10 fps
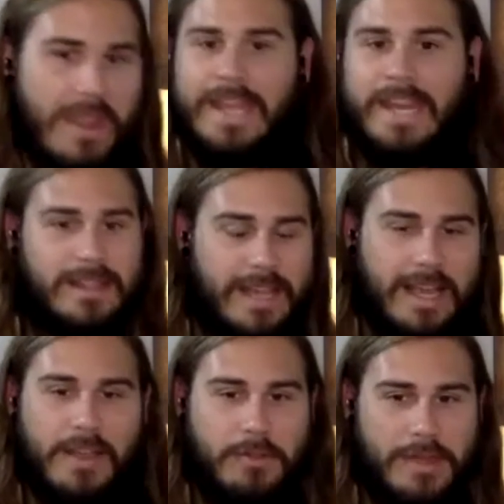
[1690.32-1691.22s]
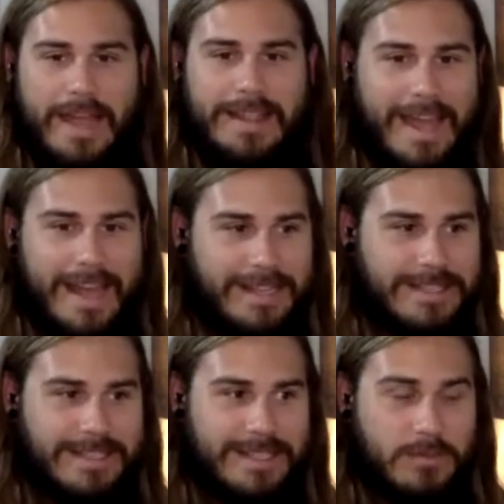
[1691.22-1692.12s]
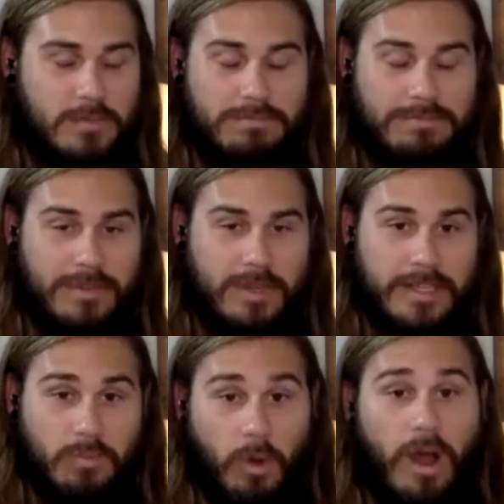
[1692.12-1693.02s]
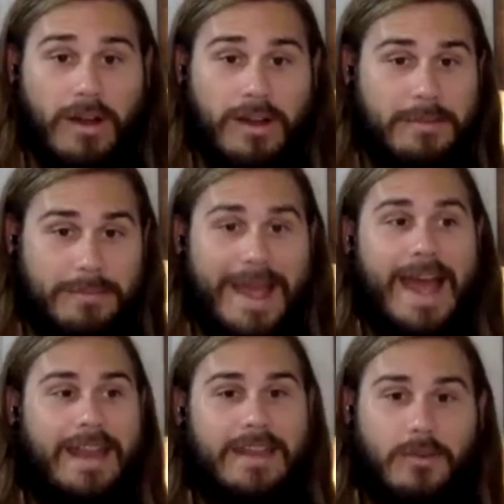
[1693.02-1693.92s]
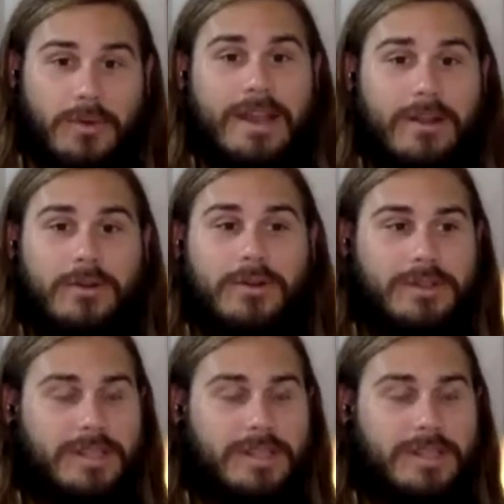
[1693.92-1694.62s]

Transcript: anything other than that is, is, is wrong and bad and heretical.